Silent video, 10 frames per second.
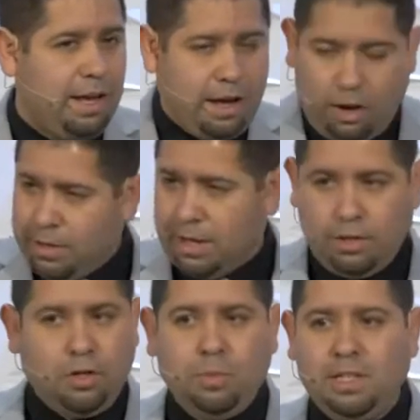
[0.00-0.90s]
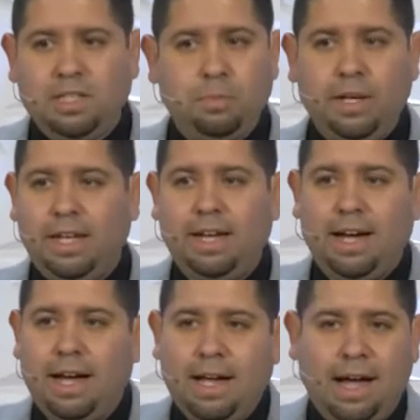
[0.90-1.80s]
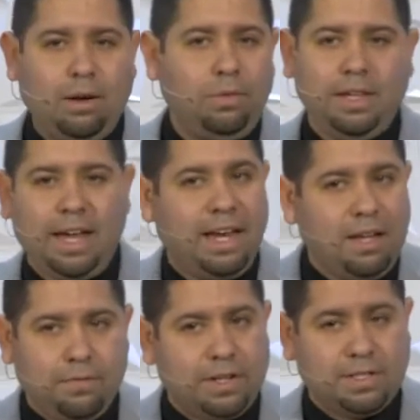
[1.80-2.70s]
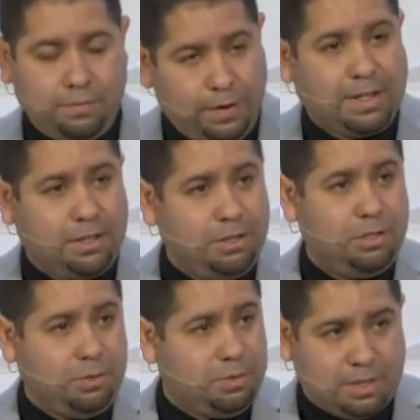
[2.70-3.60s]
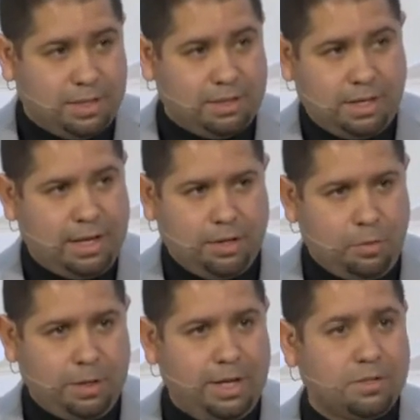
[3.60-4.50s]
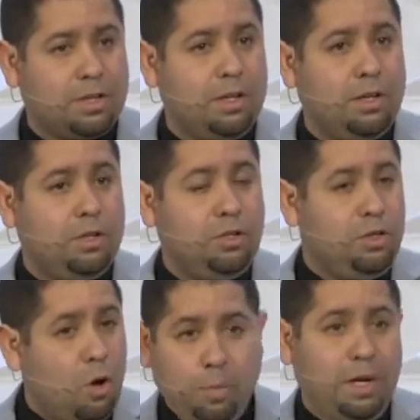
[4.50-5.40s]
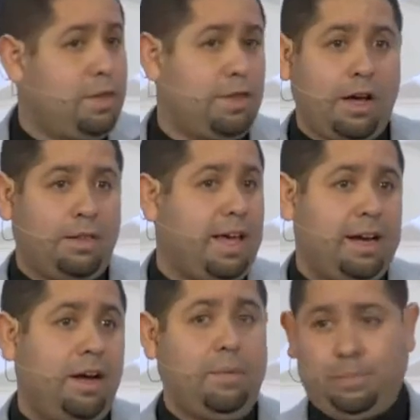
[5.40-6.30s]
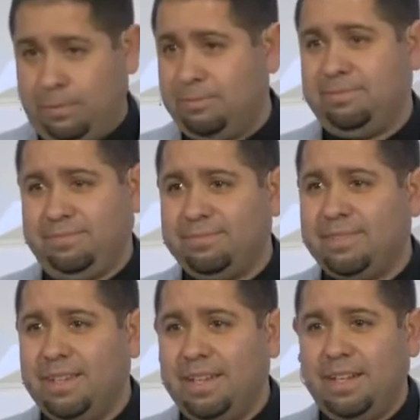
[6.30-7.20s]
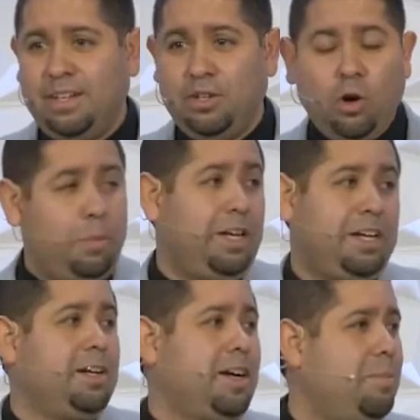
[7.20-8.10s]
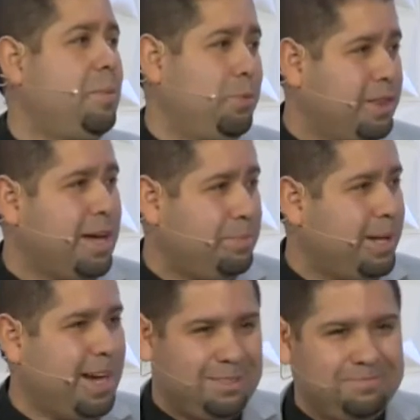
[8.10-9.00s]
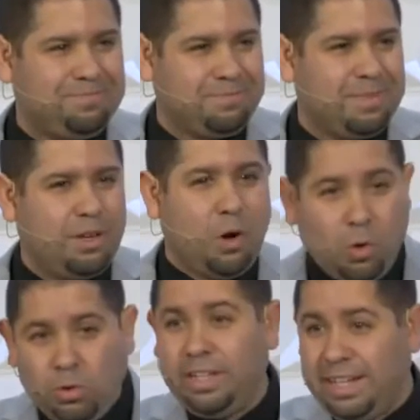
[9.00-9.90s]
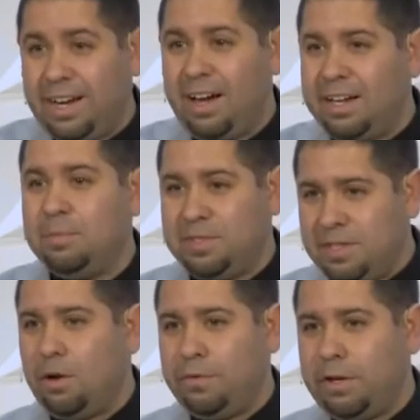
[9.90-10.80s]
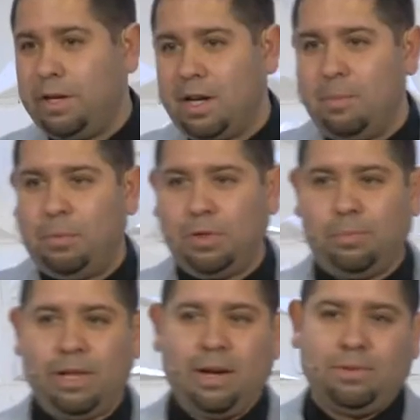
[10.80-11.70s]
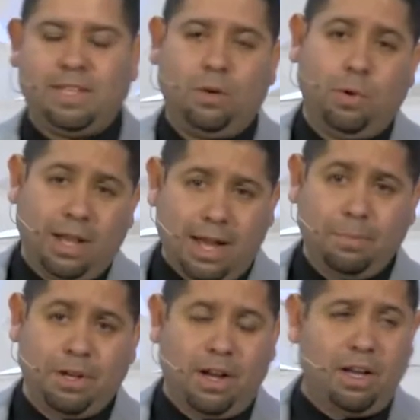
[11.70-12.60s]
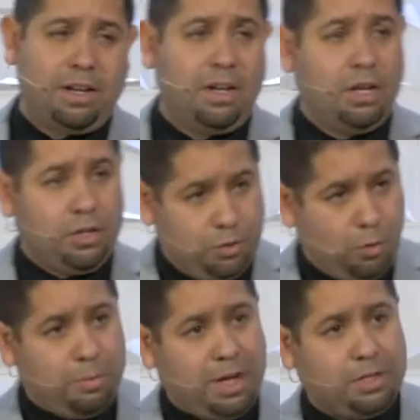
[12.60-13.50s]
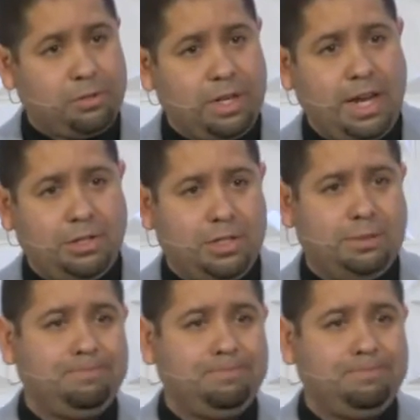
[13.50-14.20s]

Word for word: Okay, humanly speaking, I don't think any of us, in fact, the Jews and nobody else, nobody thought that up. Nobody could have come up with that plan. Only God Himself could have come up with a plan with saying, Well, I'm God, you're my creation,